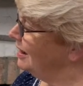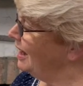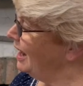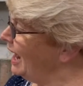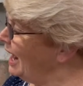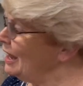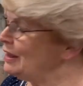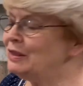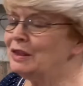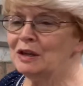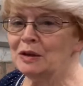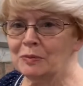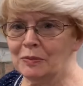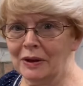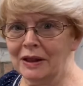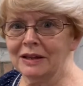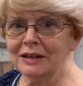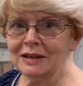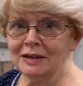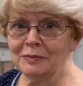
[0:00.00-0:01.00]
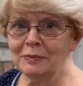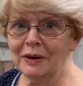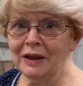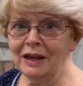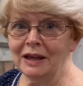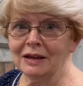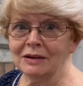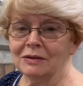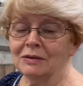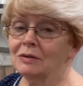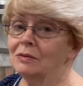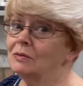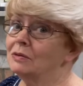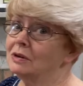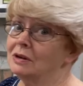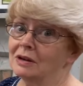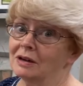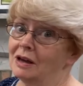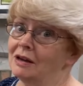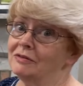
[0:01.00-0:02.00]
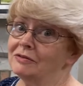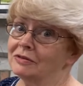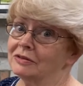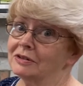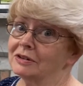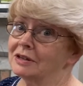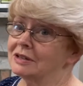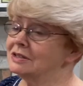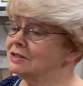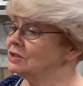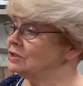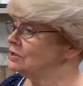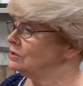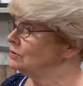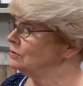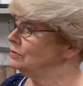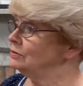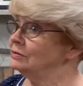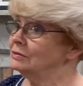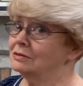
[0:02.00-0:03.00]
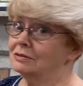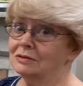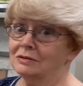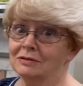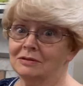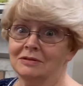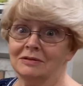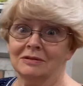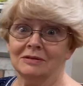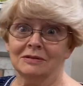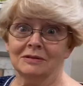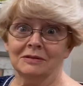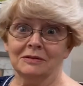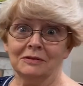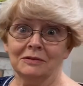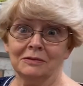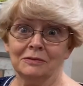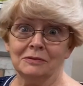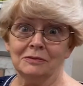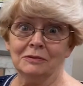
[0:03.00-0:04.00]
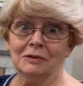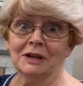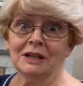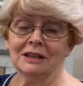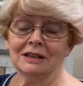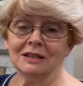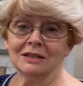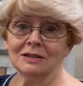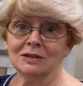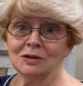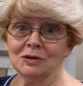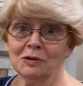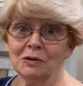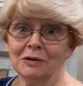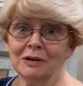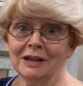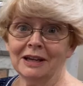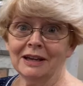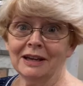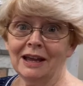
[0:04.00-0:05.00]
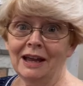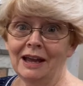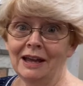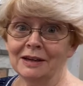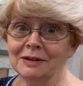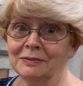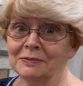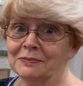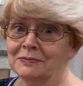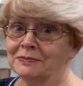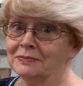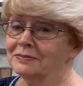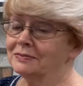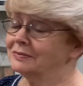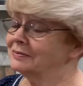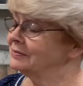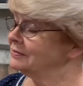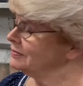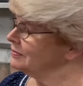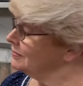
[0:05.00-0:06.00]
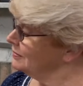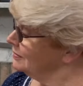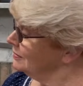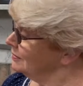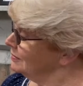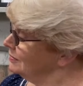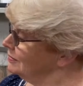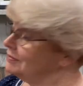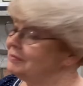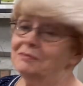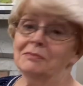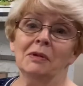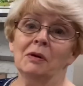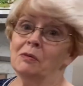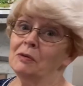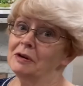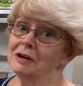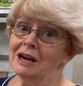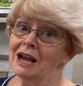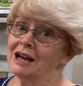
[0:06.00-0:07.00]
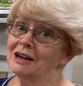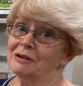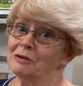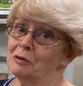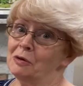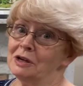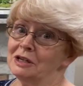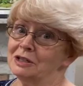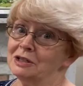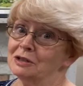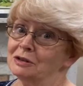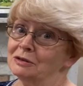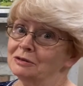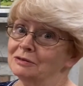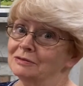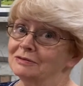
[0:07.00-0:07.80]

I think Bella and Ben would love for us to read this story again. But we're not going to.